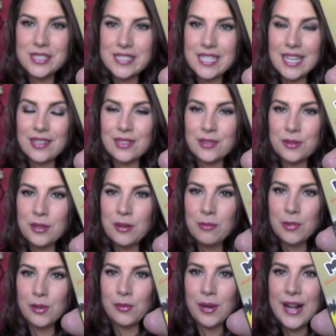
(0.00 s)
she's got her little
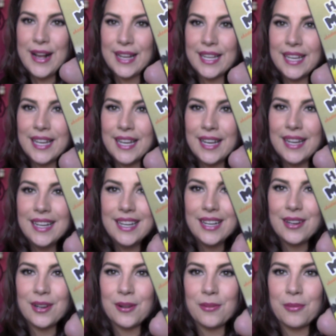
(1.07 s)
maraca,
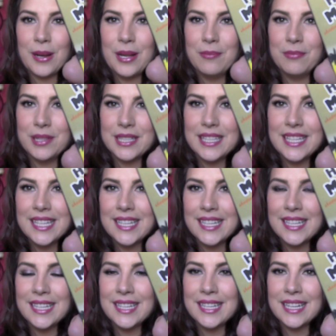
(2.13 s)
her red
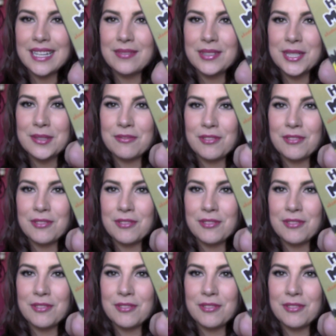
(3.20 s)
bikini, I mean,